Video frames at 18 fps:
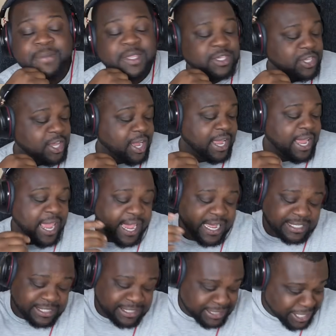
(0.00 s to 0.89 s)
Y'all
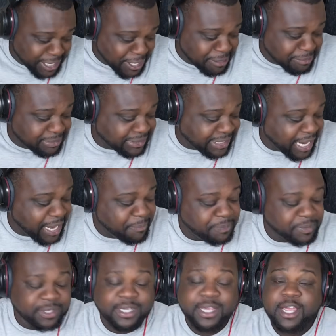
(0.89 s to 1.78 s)
had some
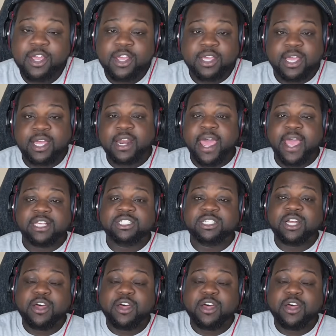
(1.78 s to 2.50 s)
type of connection.